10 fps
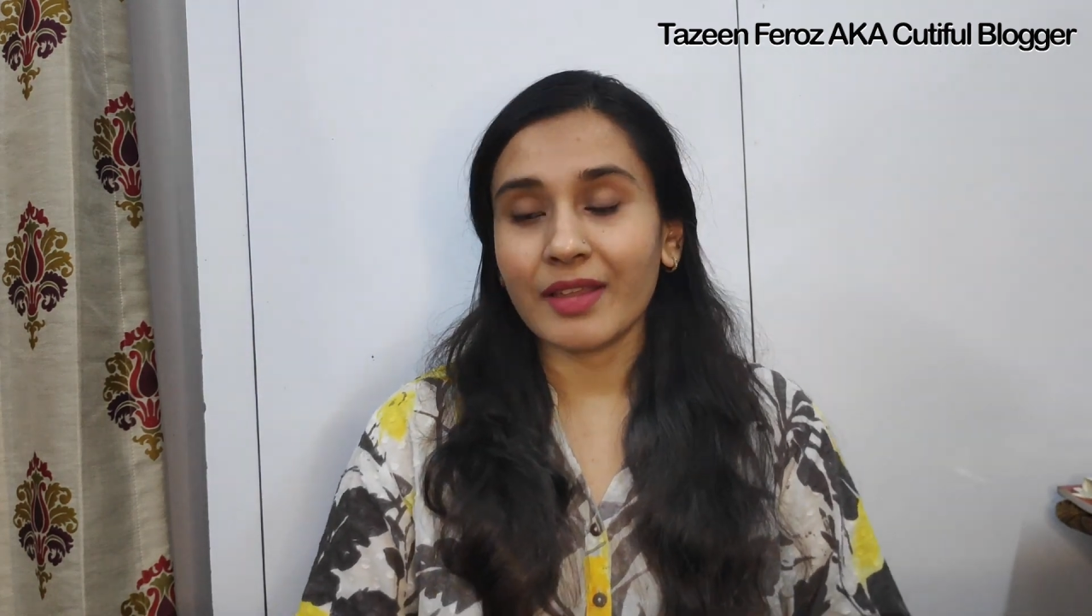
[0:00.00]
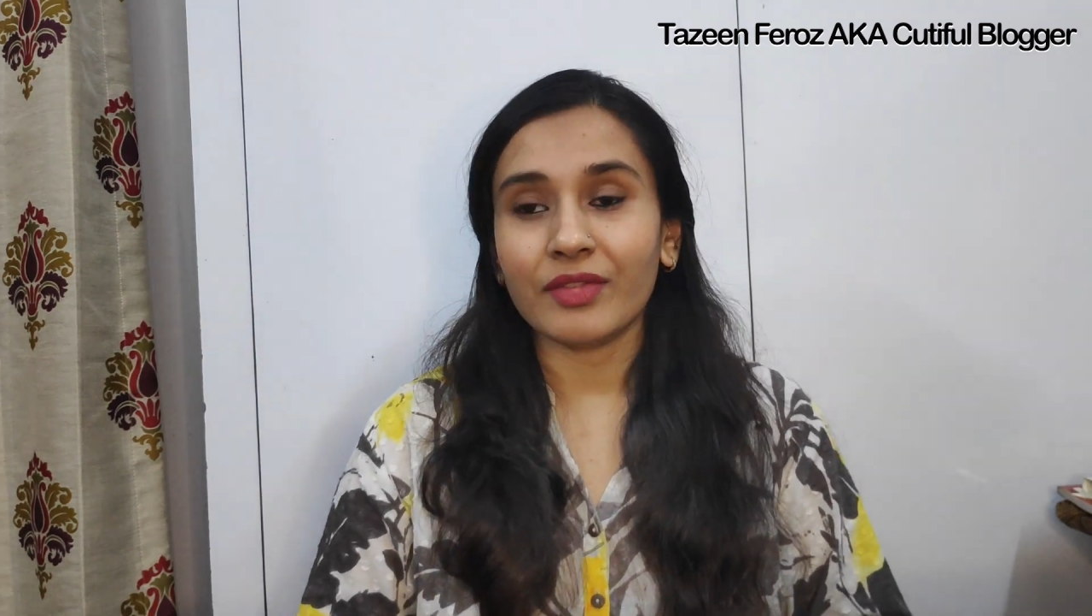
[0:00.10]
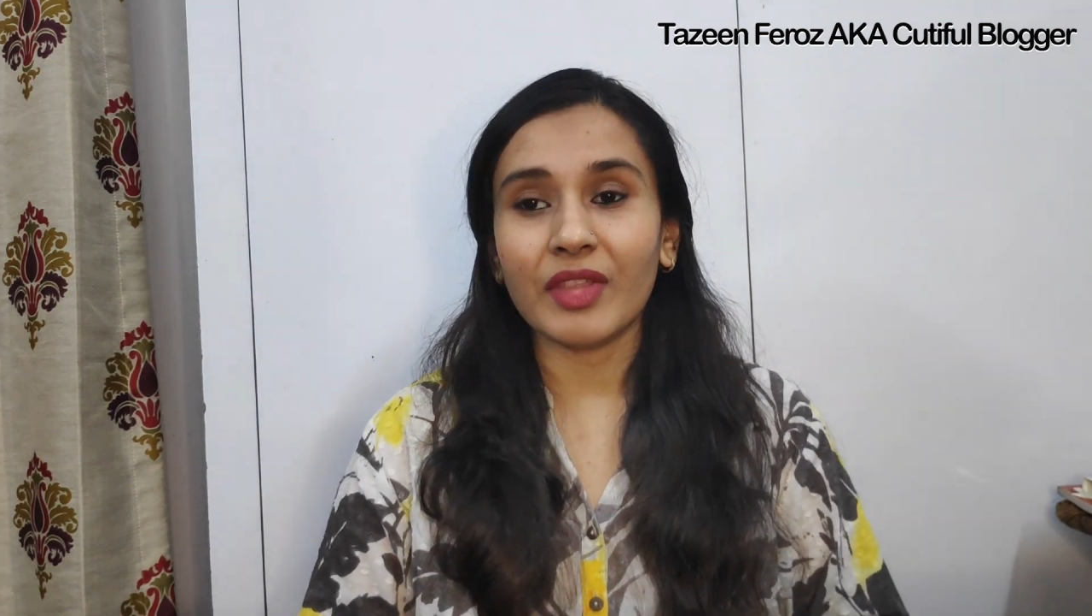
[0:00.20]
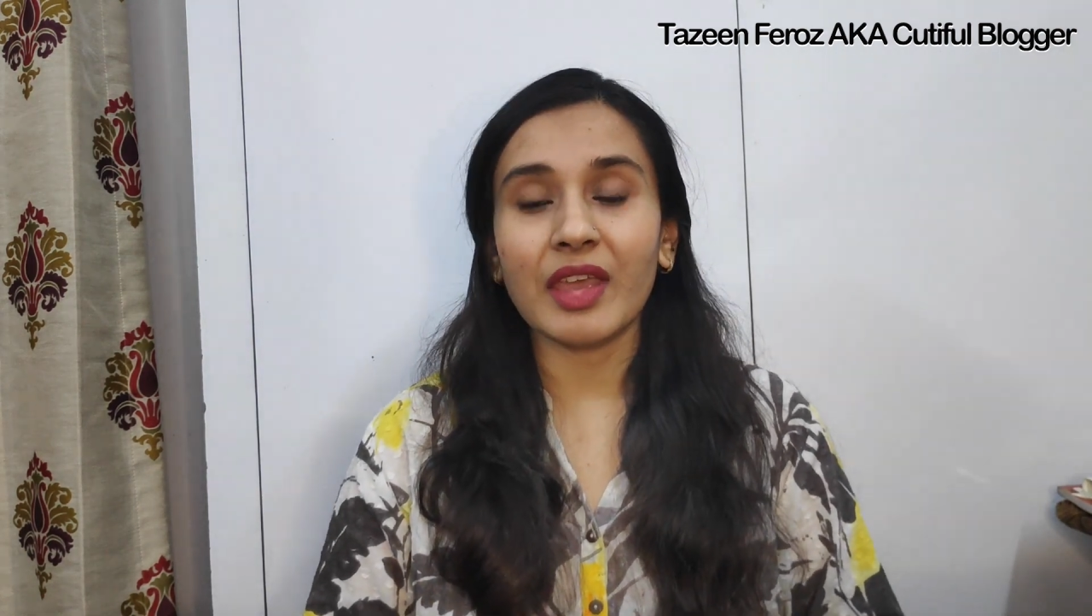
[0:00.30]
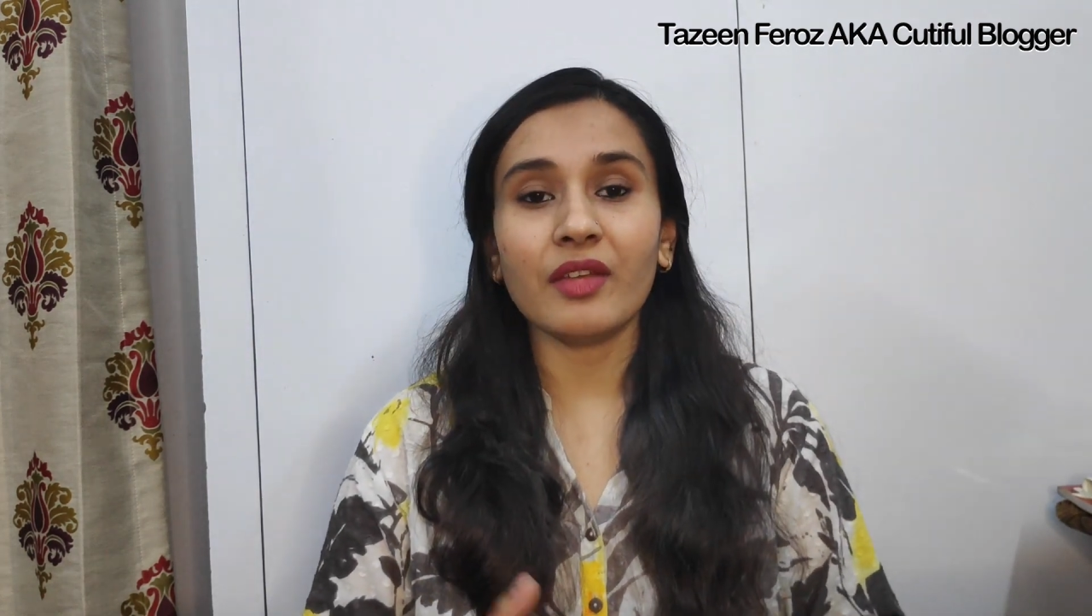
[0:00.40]

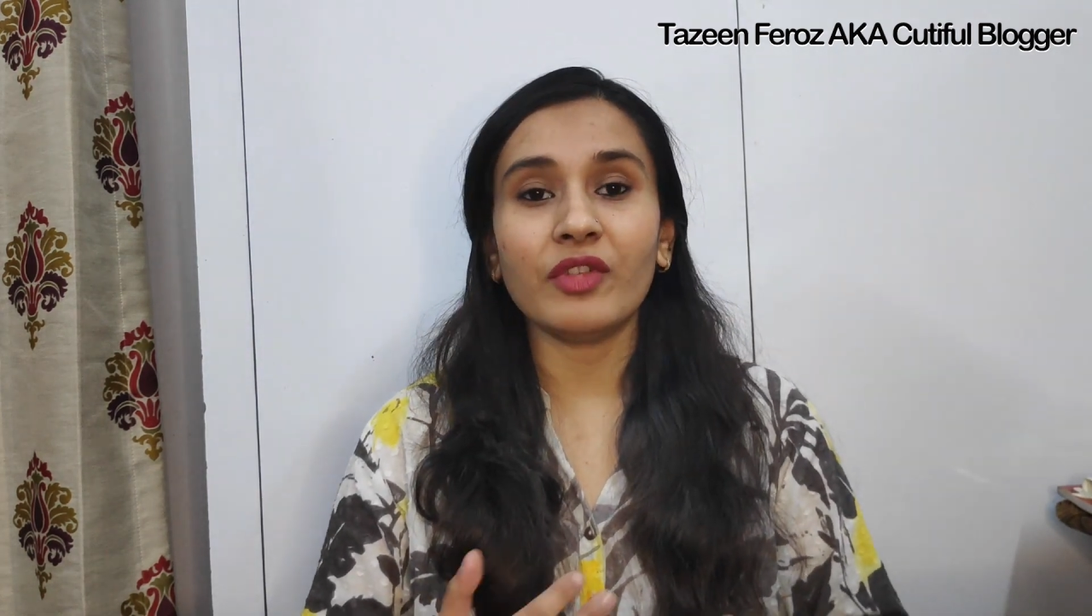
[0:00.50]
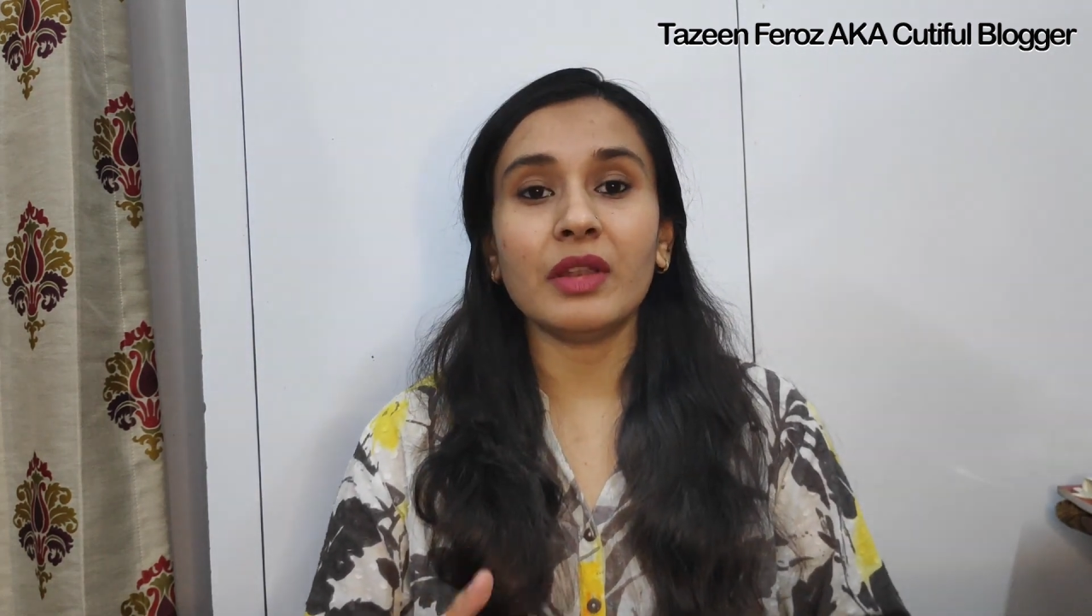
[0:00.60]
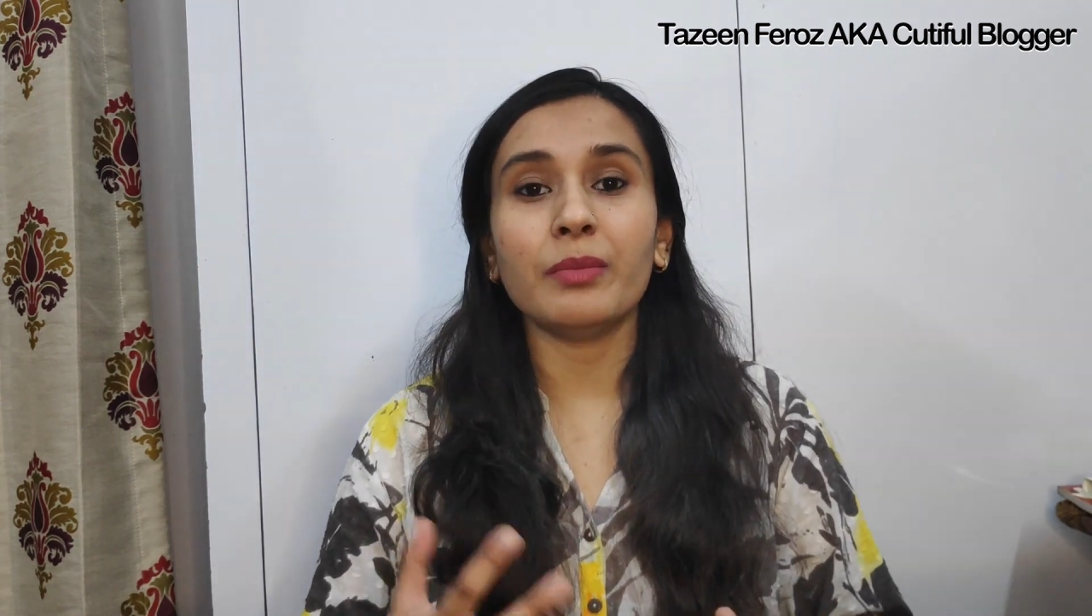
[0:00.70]
they will